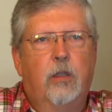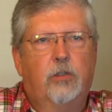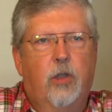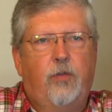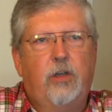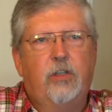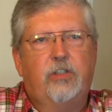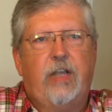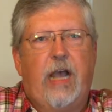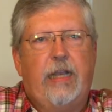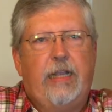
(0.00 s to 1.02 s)
So if you
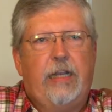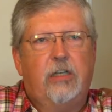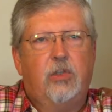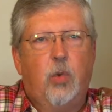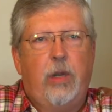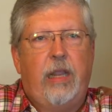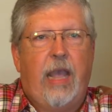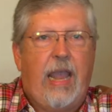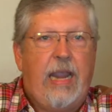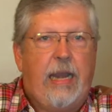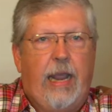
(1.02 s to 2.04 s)
decide to get a
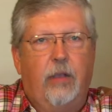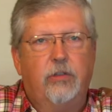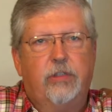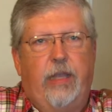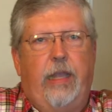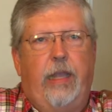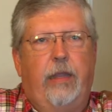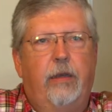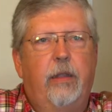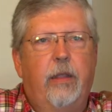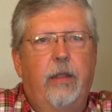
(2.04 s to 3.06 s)
28-ounce
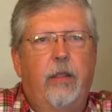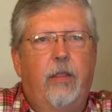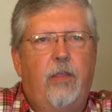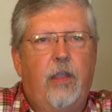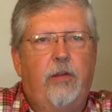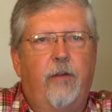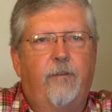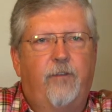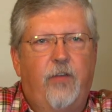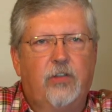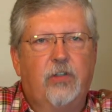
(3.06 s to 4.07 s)
can, then
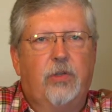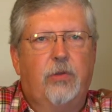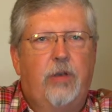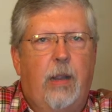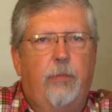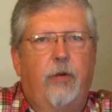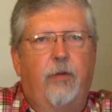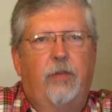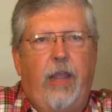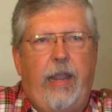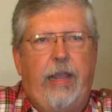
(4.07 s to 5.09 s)
your physical number
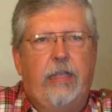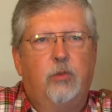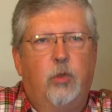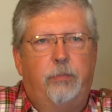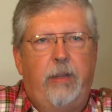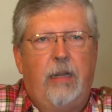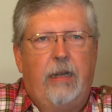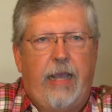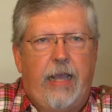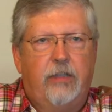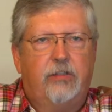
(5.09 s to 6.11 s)
of cans would be
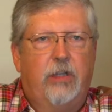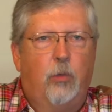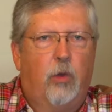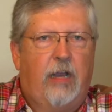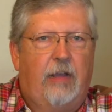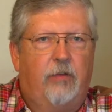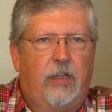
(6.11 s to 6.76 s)
less than what I've